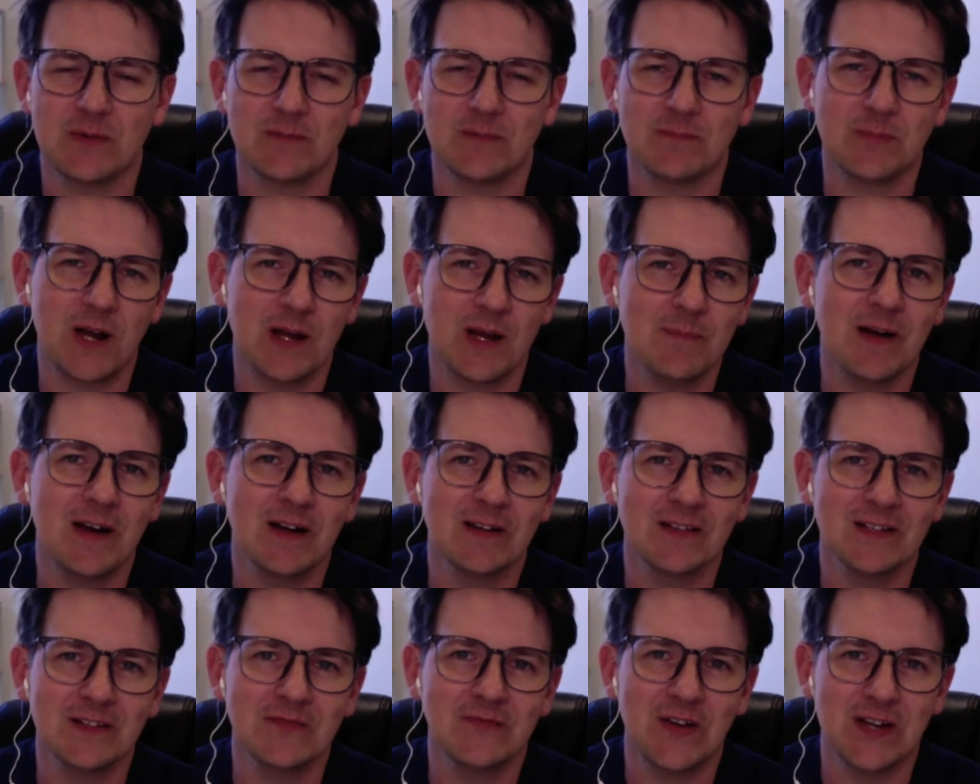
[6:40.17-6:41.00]

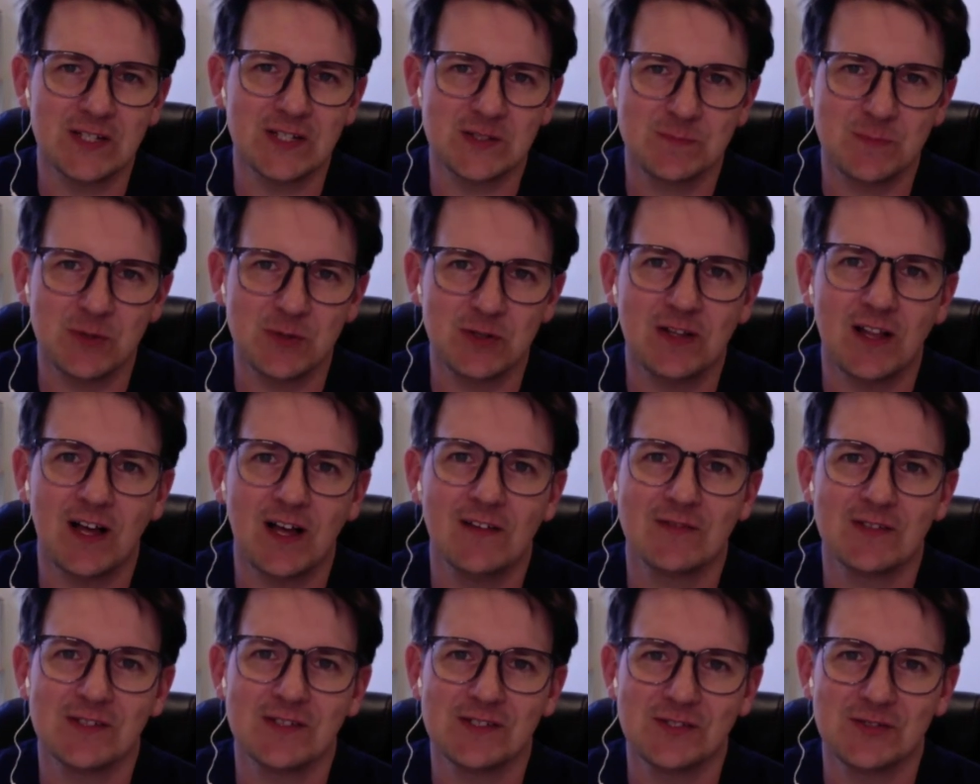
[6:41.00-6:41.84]
primarily Facebook Live,
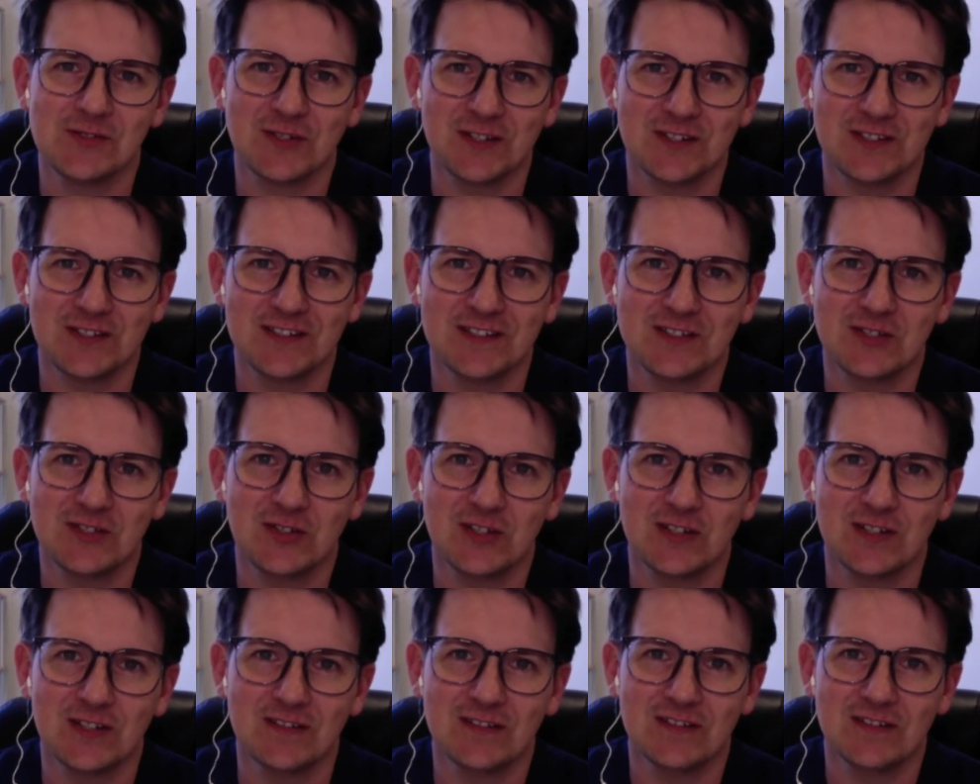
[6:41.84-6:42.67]
because you
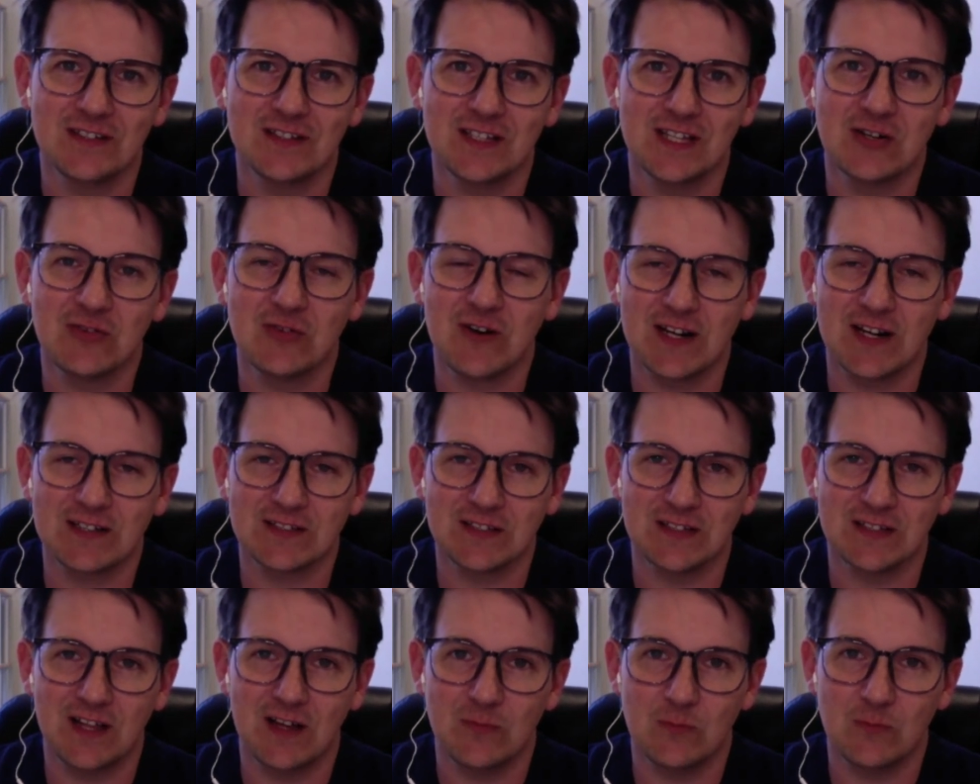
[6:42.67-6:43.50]
can interact a
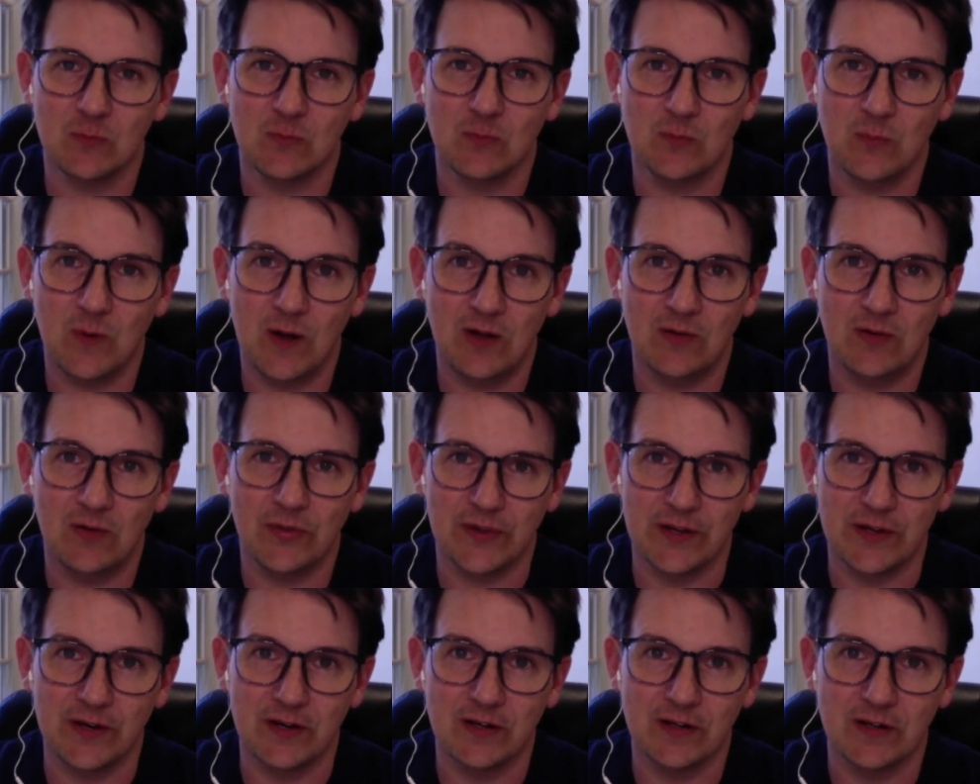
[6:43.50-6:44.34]
lot well
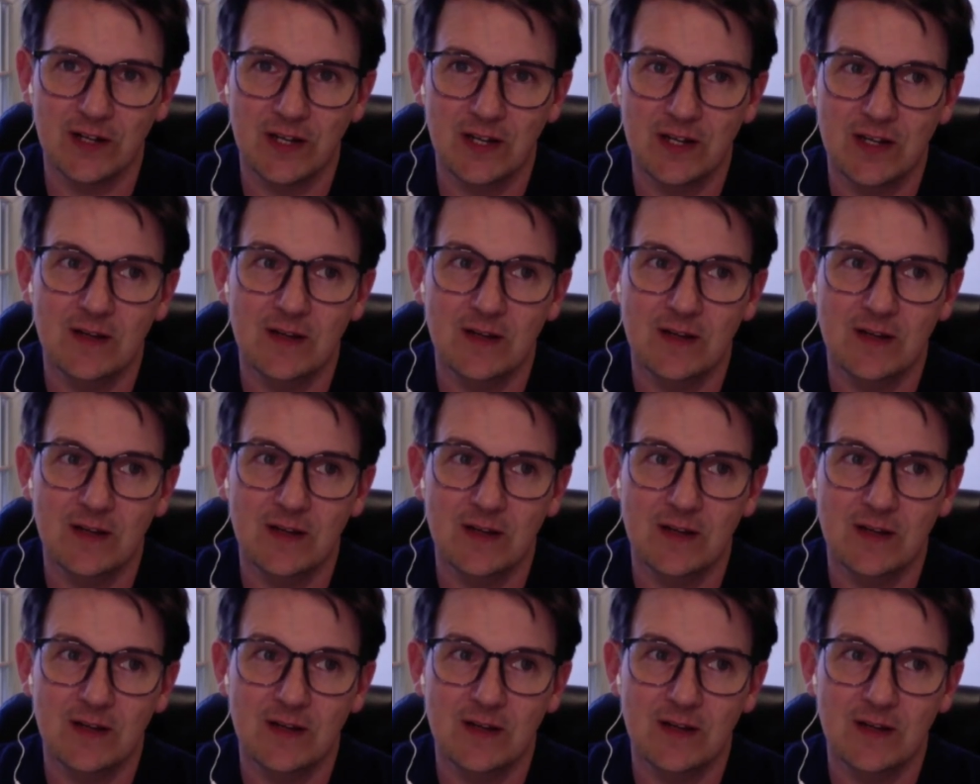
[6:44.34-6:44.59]
there.